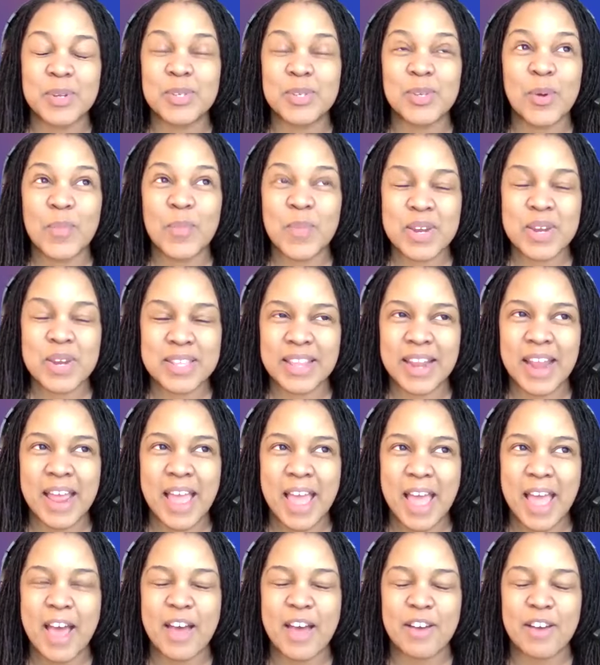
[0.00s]
Um, there's so
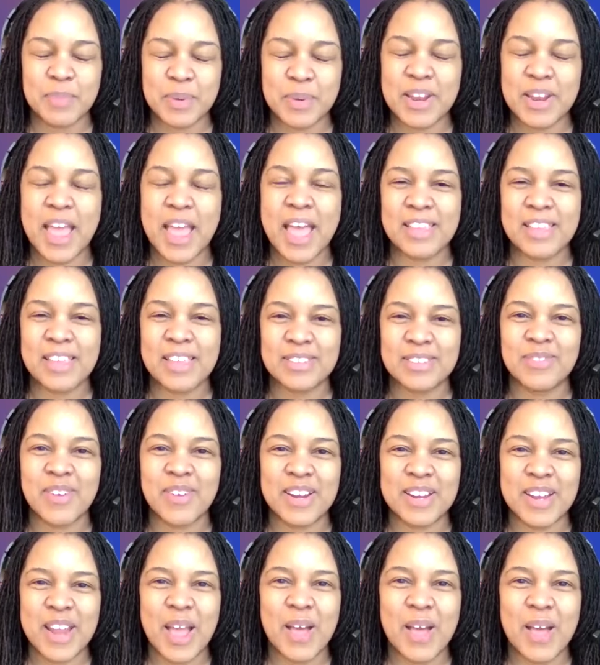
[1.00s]
many that I have, but
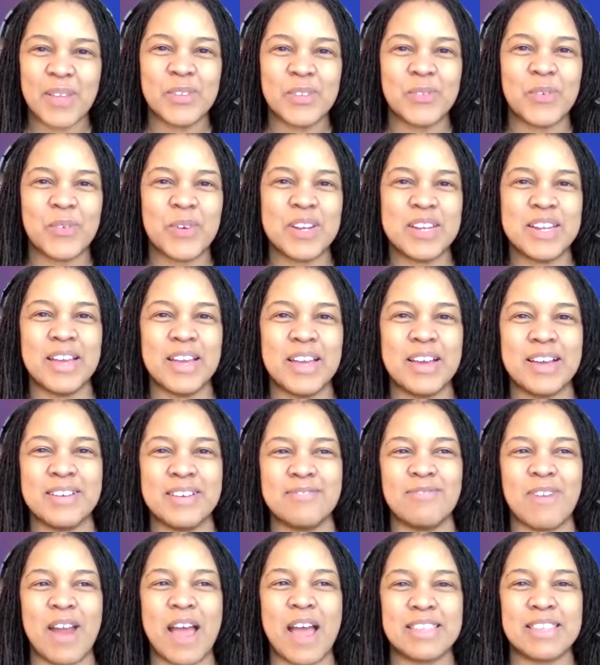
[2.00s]
as of right now, this one
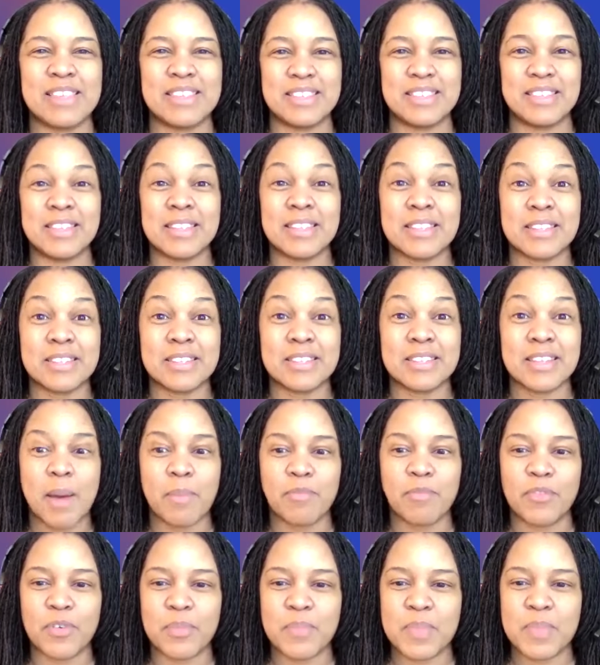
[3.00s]
uh, rises to the
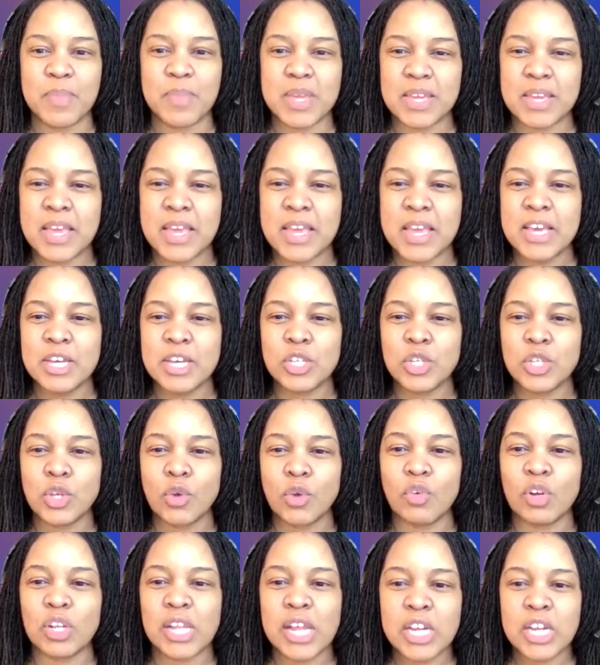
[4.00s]
top for me.
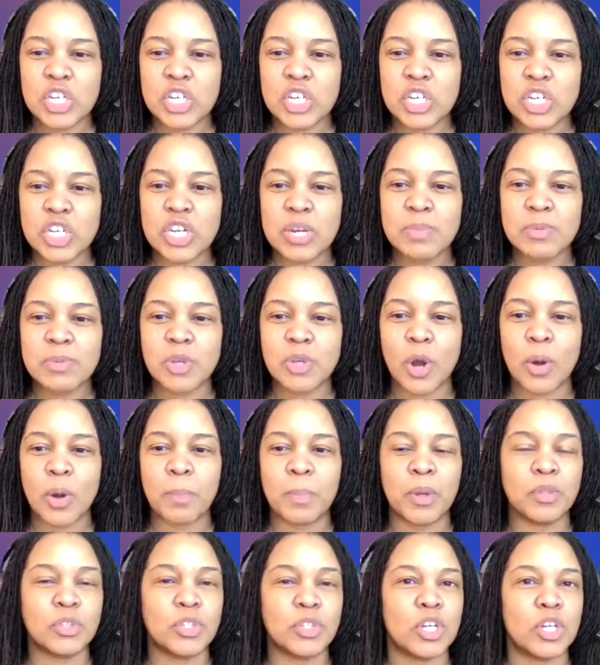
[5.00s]
So
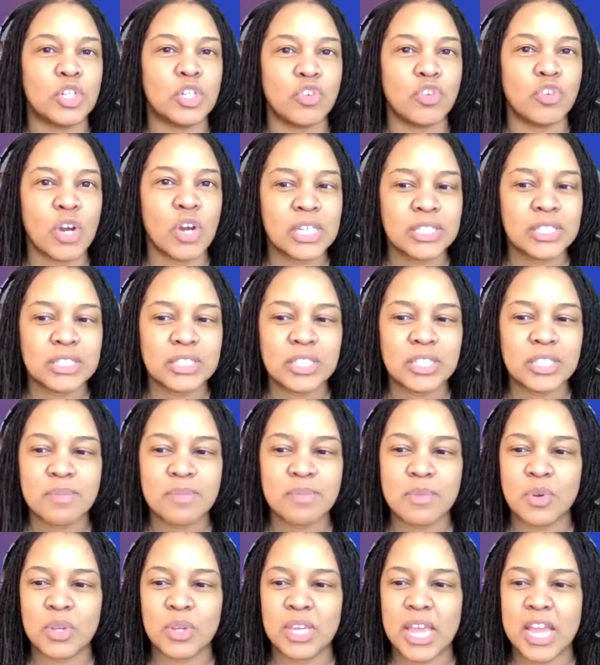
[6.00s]
relationships are built on
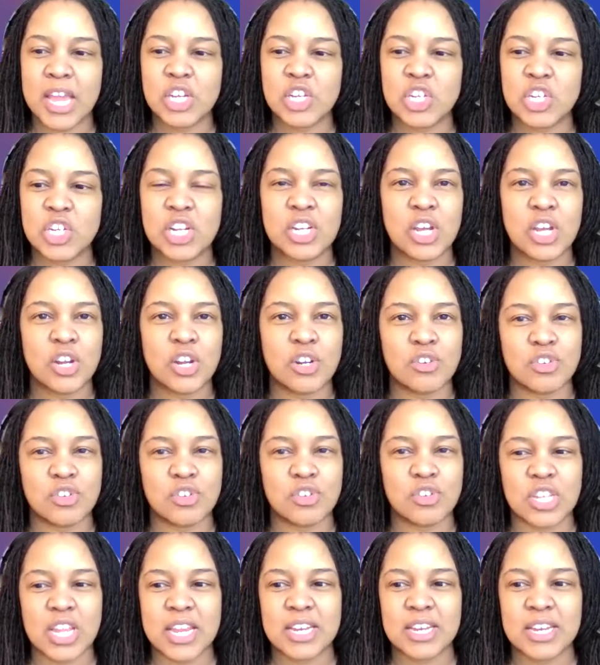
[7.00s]
trust, communication, and
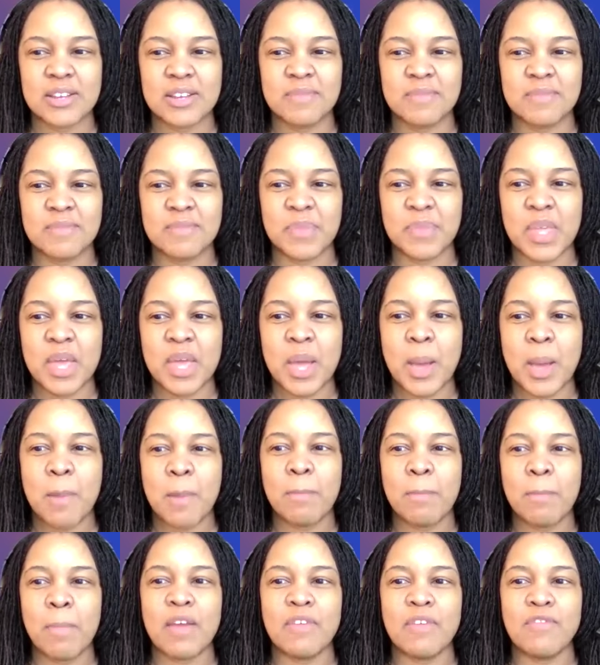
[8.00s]
understanding.
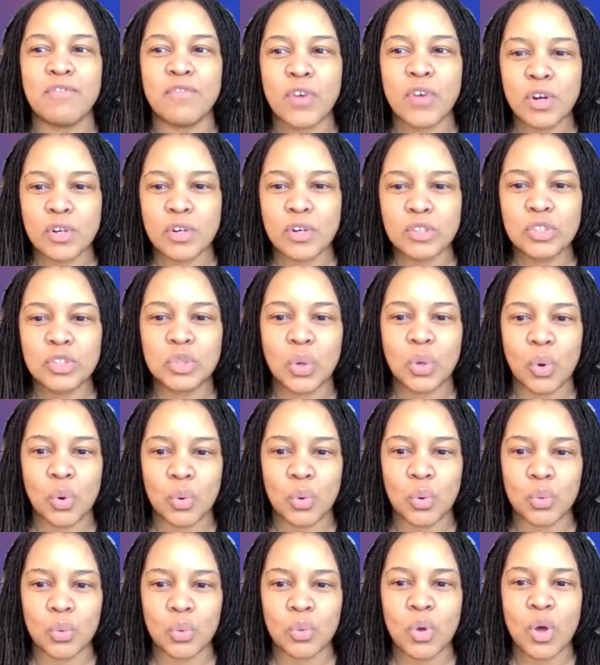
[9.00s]
My
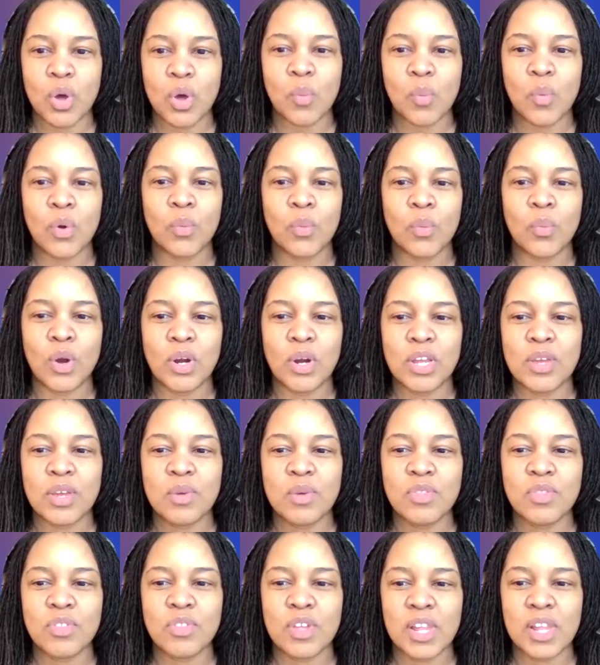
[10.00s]
first goal when
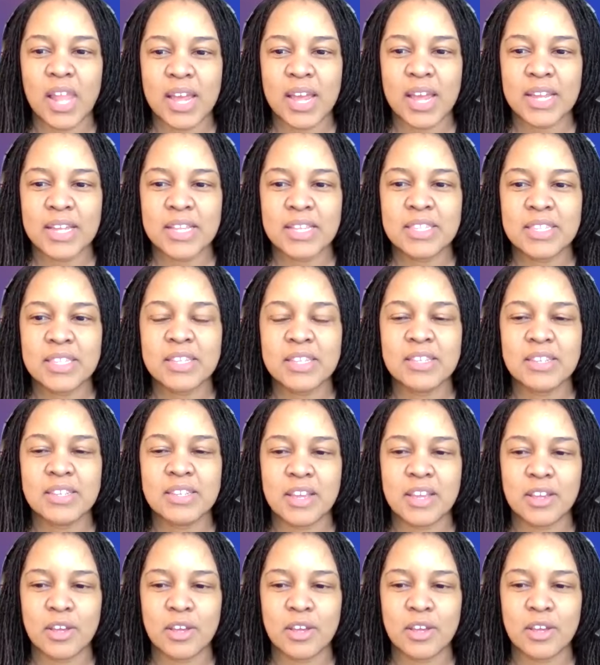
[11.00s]
working with clients
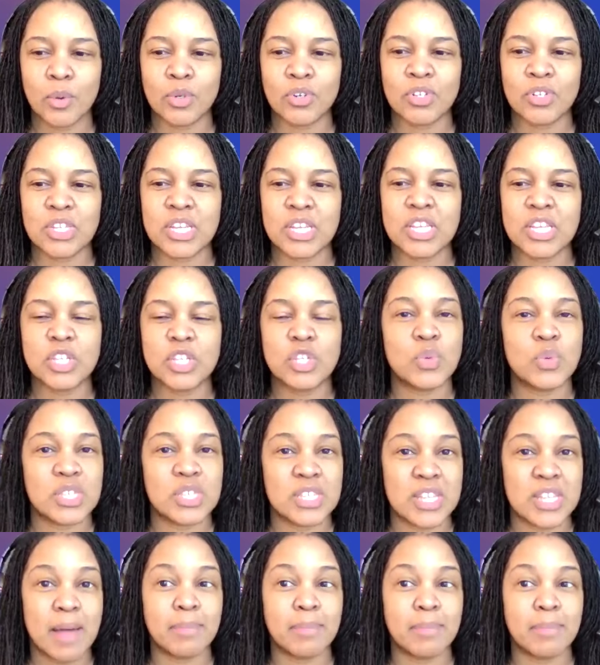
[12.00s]
and stakeholders is
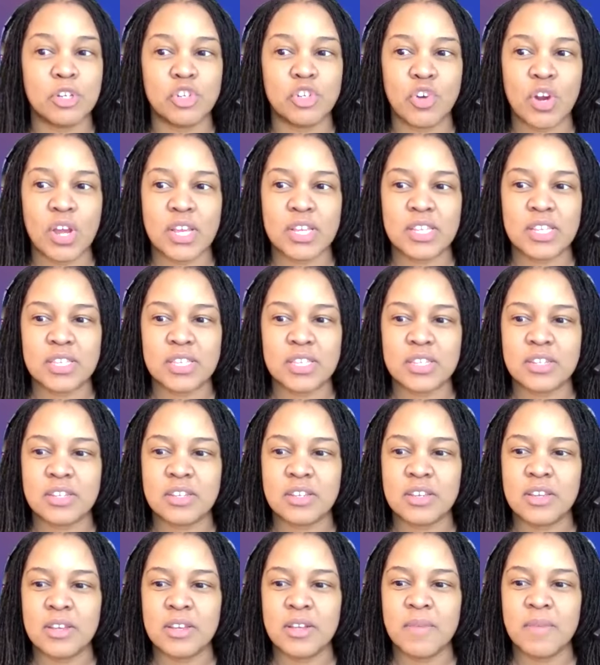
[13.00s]
to establish
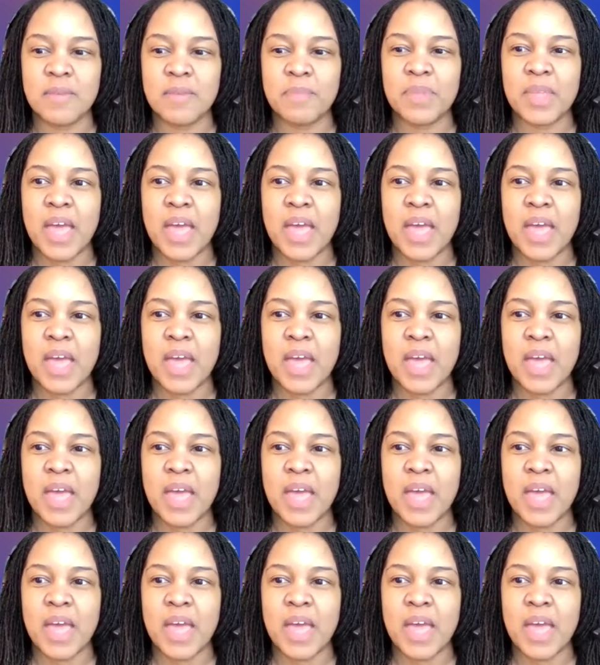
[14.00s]
trust.